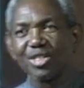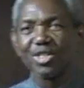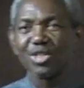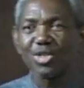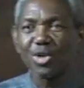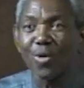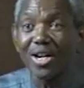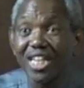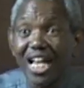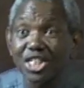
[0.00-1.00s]
So So one
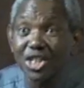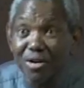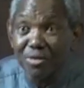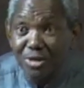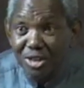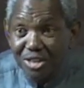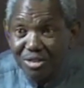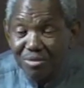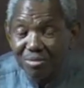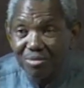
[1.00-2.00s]
day I traveled,
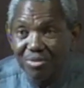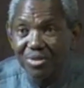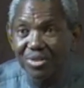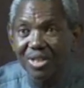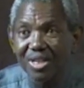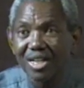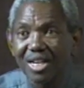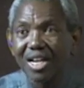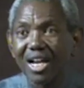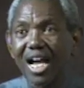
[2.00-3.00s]

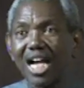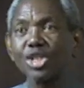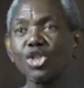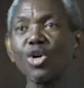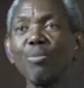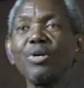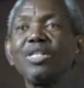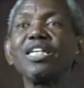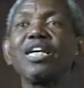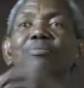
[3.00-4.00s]
and
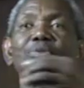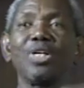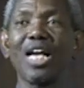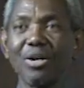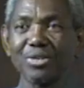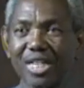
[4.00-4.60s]
somebody came to the house.